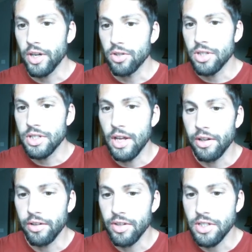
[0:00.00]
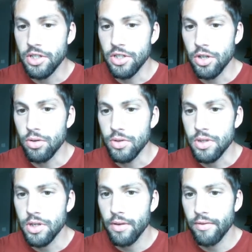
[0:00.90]
else is selling this is
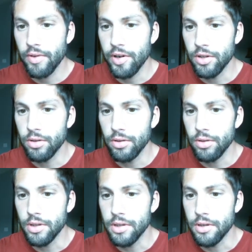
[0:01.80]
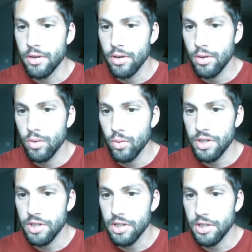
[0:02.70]
used very good. We
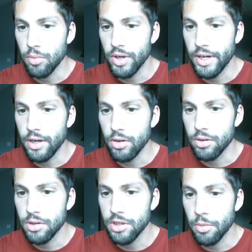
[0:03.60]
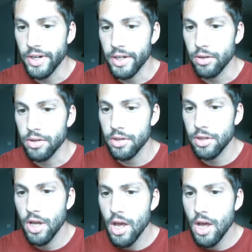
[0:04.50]
see someone else, someone else.